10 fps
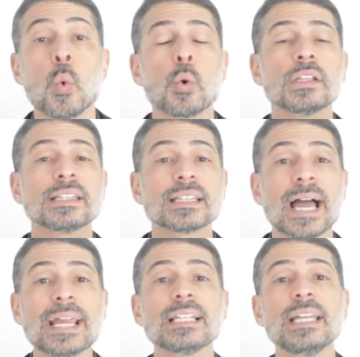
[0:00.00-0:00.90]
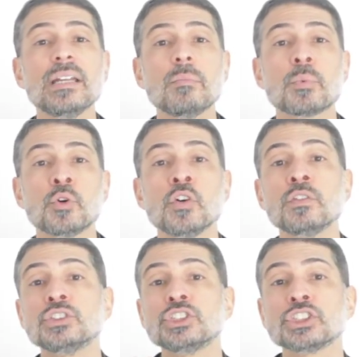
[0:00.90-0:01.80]
will likely
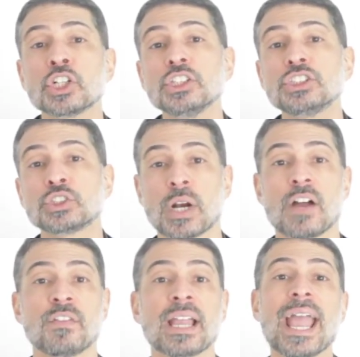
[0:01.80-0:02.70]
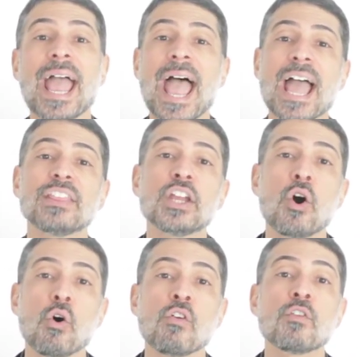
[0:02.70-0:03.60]
improve search traffic and the
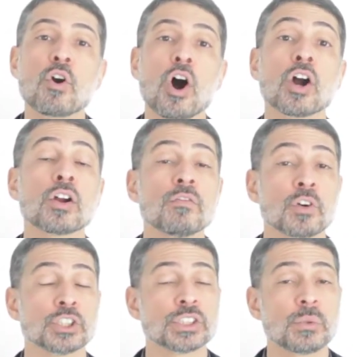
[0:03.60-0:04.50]
overall conversion